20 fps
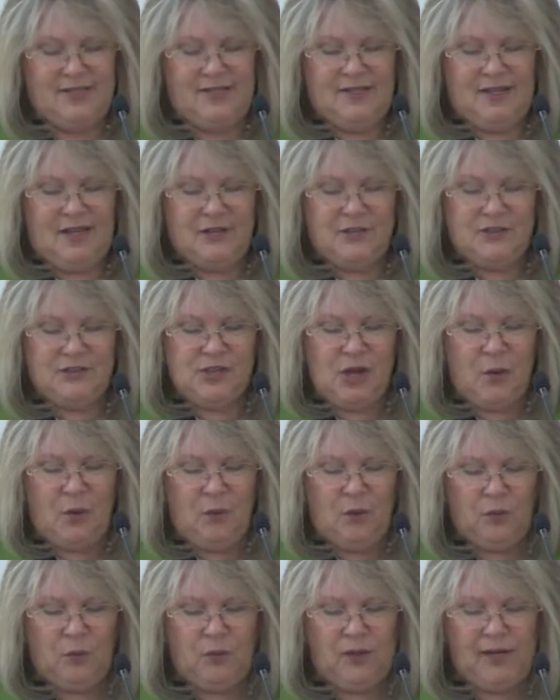a
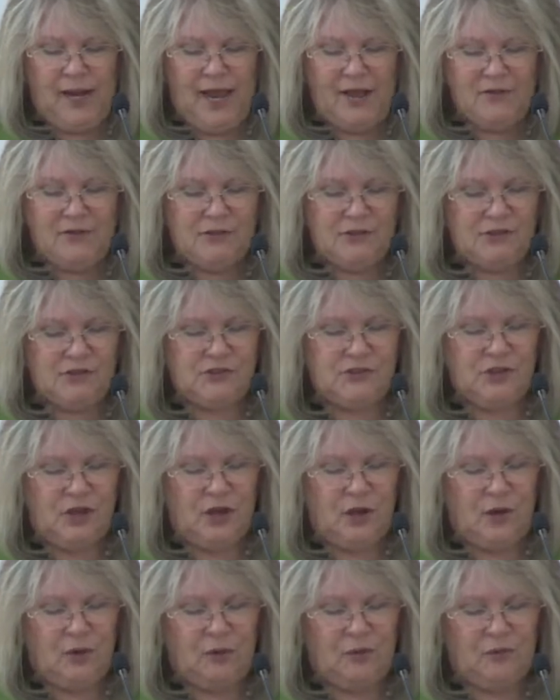sower went out to
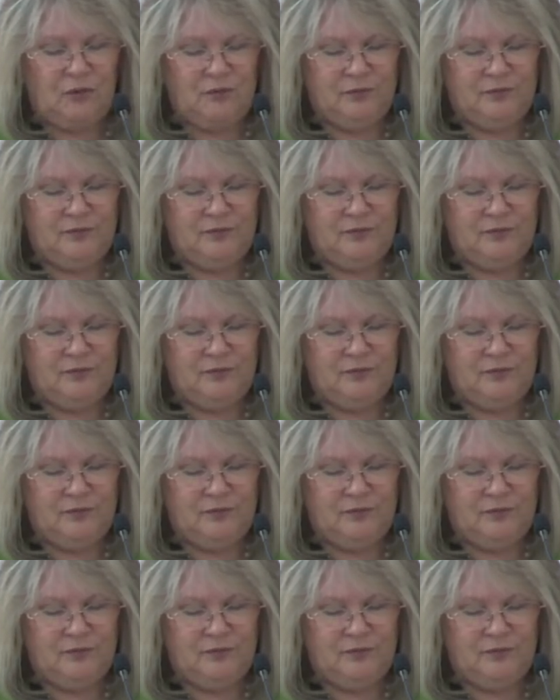sow,